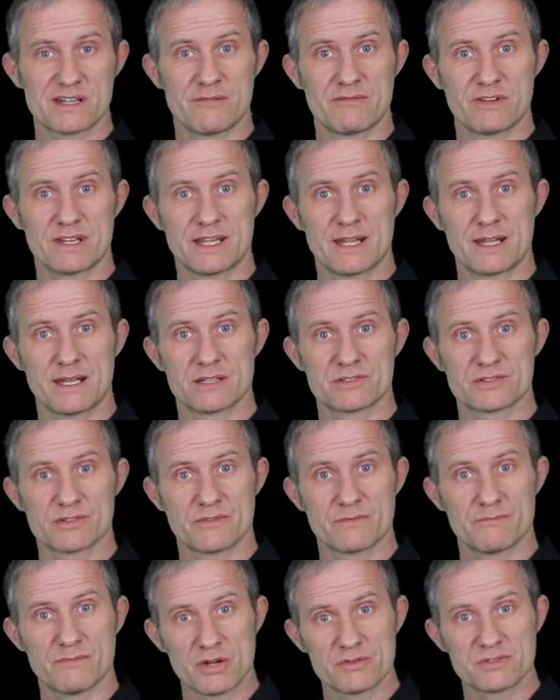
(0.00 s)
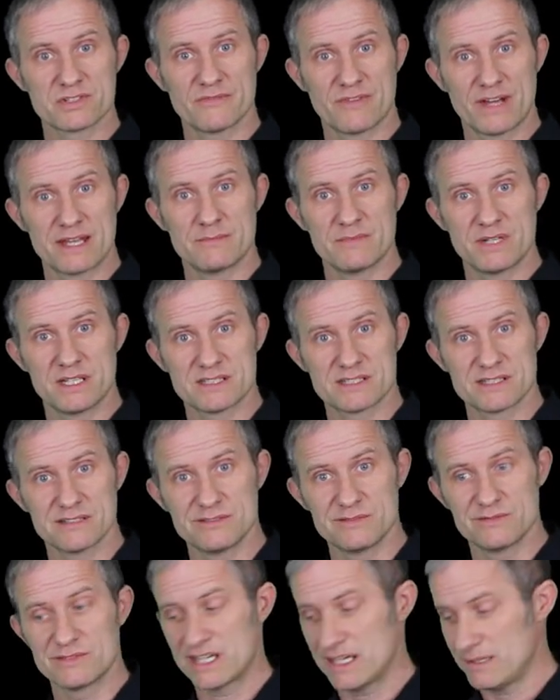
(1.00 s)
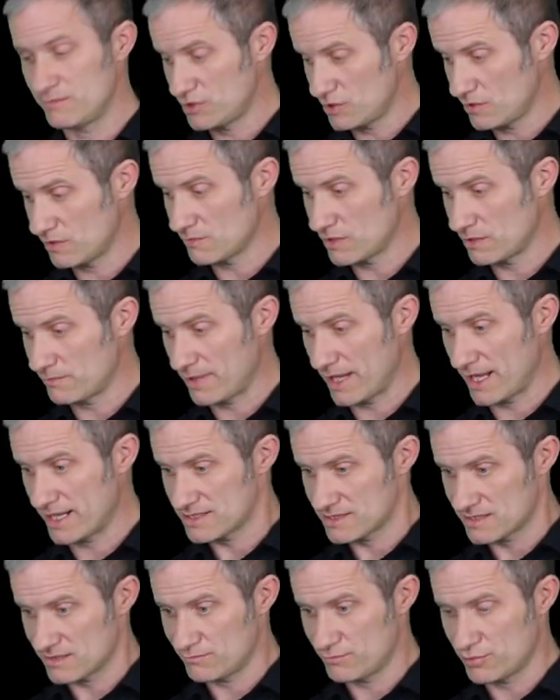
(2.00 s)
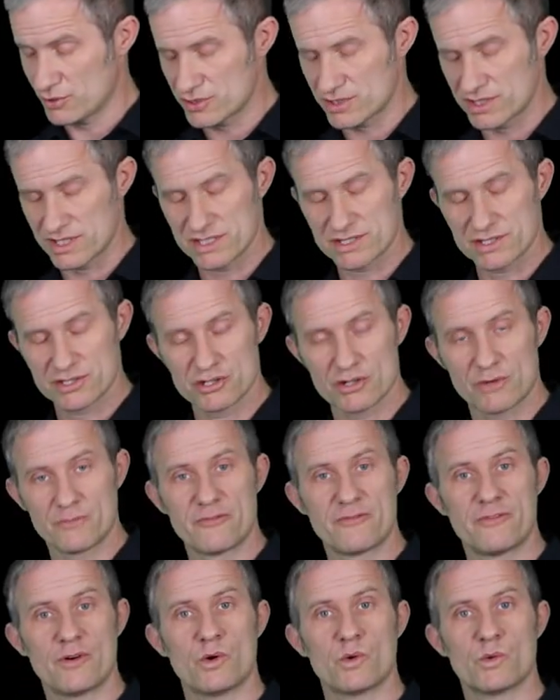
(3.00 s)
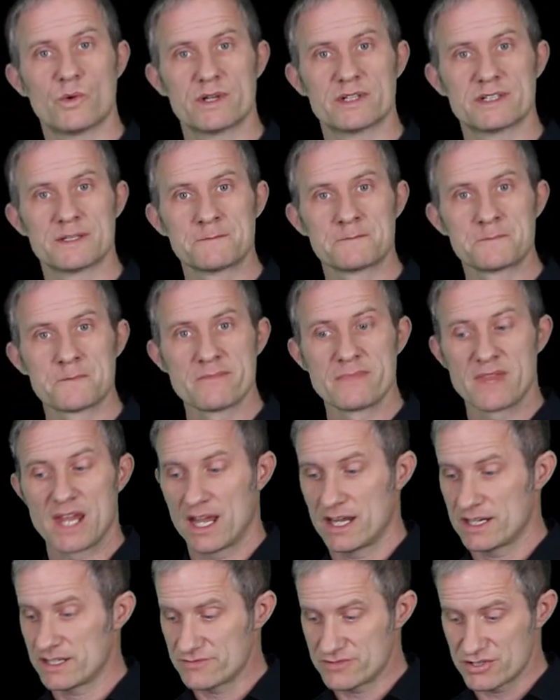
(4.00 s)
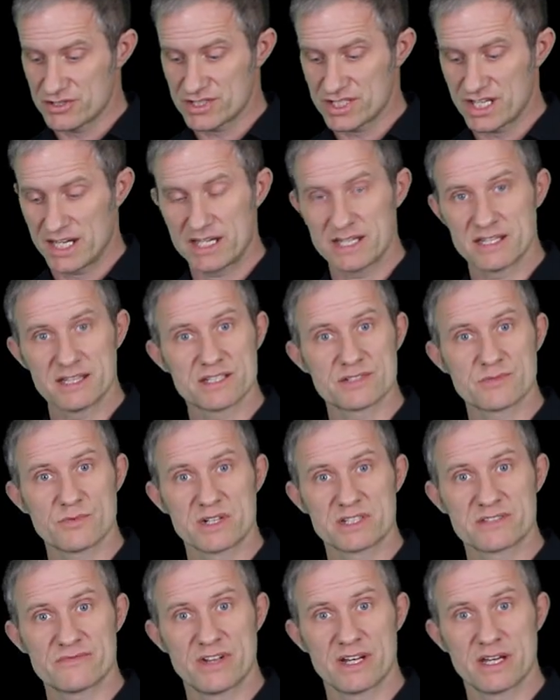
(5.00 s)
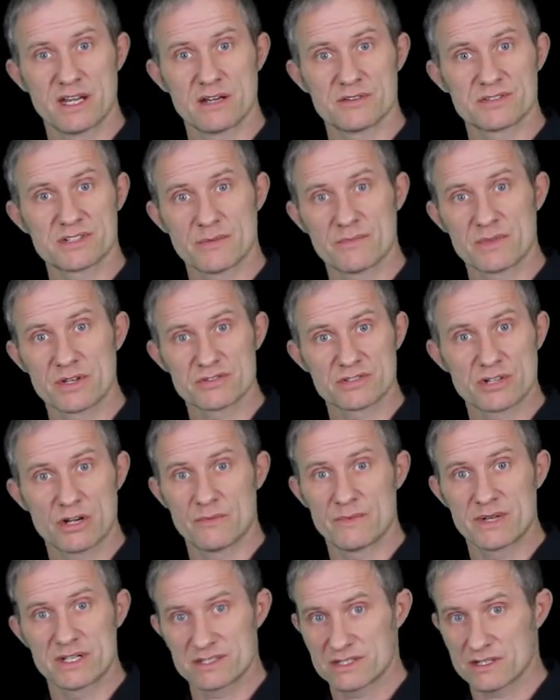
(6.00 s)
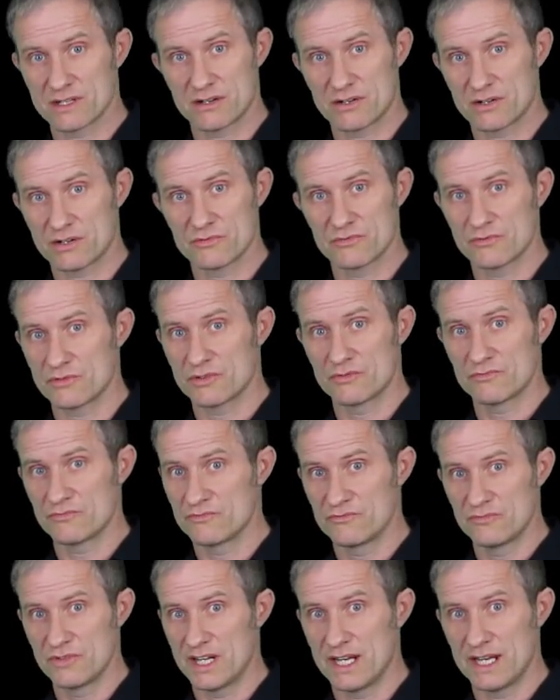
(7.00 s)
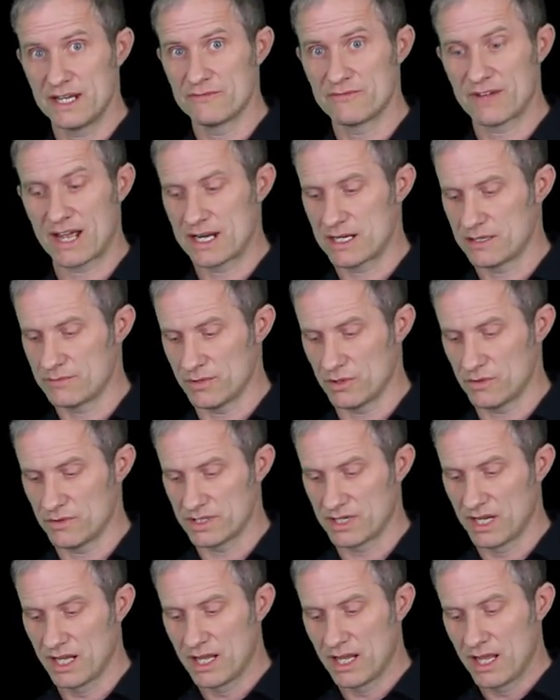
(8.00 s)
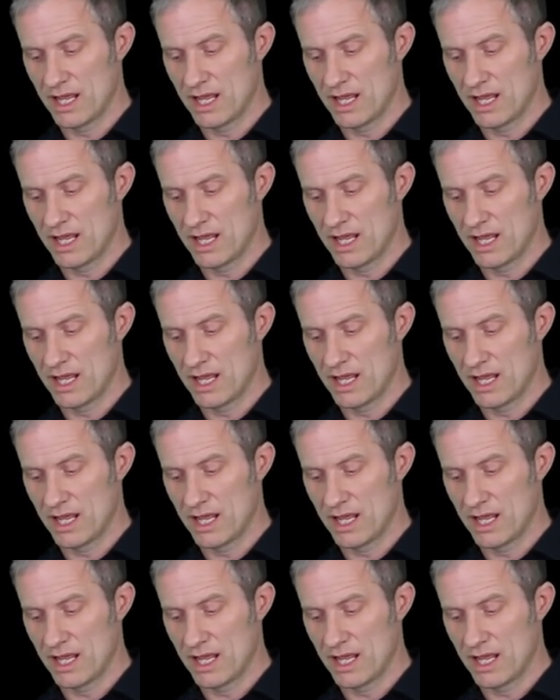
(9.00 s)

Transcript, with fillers: and everything sort of motivate me to keep doing my best and push this job forward. And as you've seen in this week's video, some of those comments are really invaluable. And